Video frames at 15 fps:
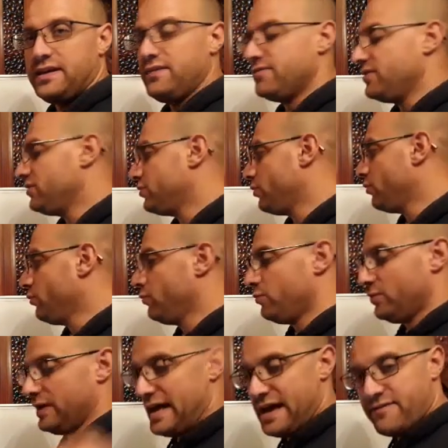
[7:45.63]
even though
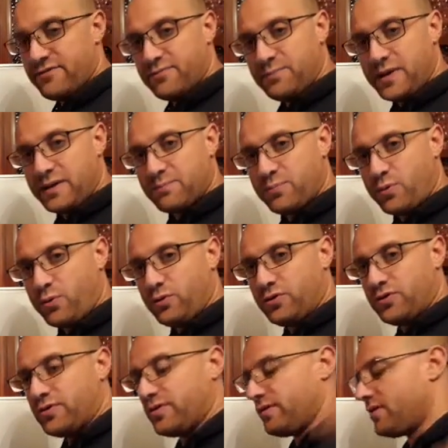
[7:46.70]
we have a big
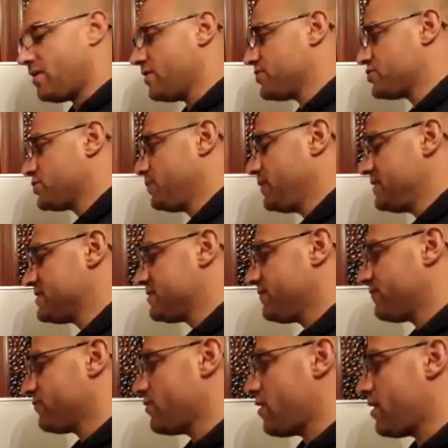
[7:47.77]
boulder, a large piece
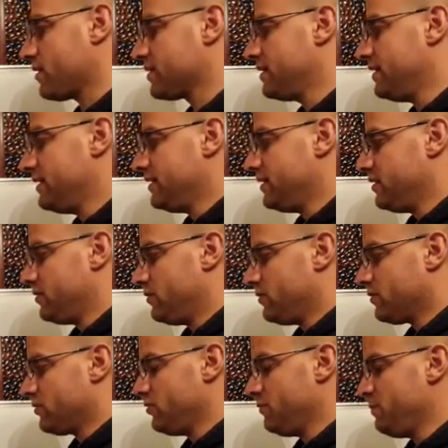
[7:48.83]
of rock,
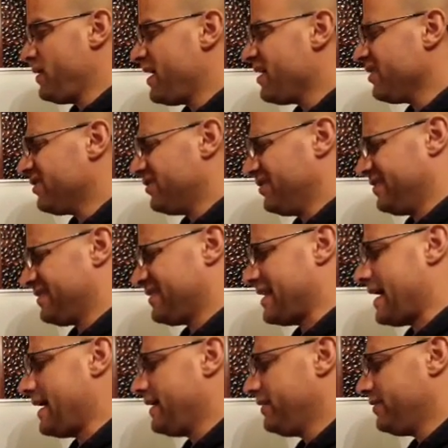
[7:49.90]
compared to a
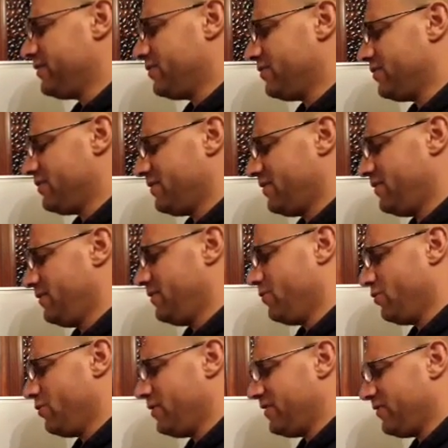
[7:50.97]
slide
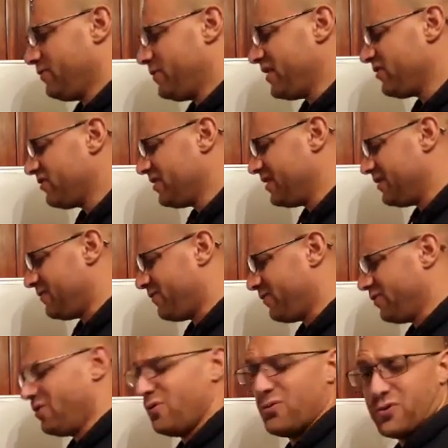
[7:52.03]
or especially a
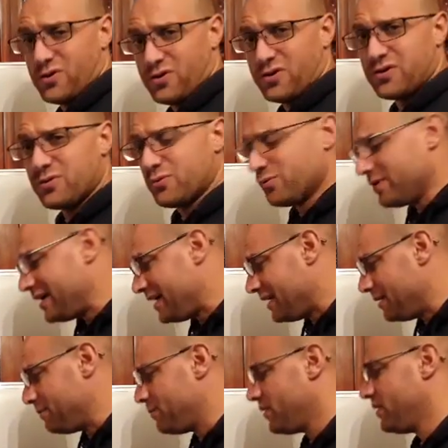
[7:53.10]
flow or a
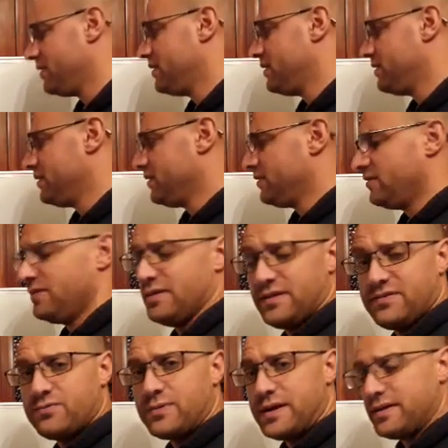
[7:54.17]
creep,
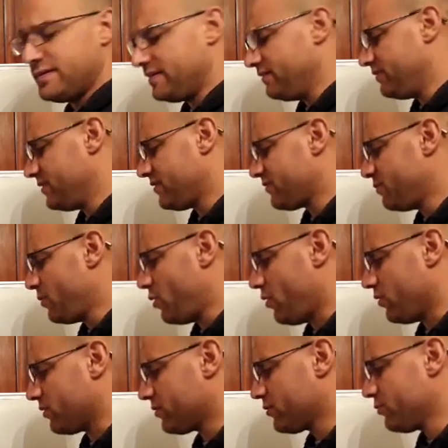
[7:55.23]
is relatively
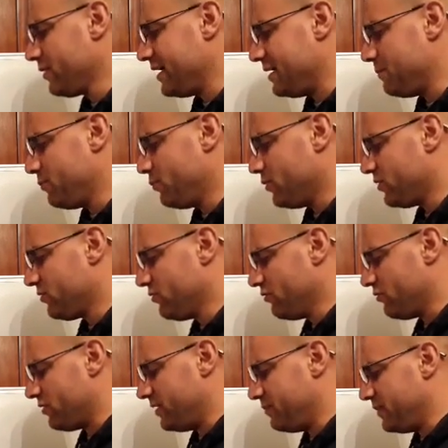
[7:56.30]
small. Creep would
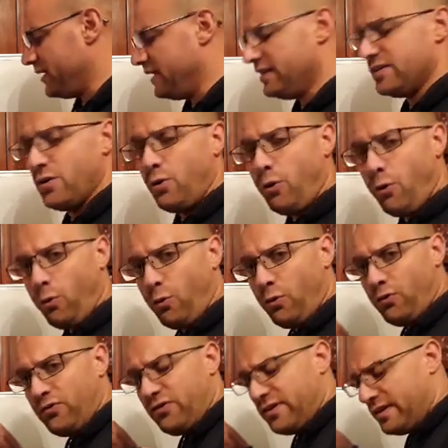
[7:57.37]
usually mean the
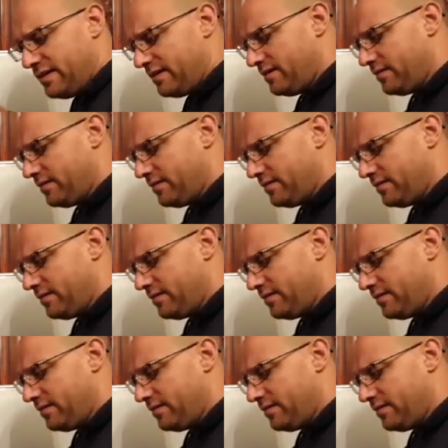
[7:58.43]
whole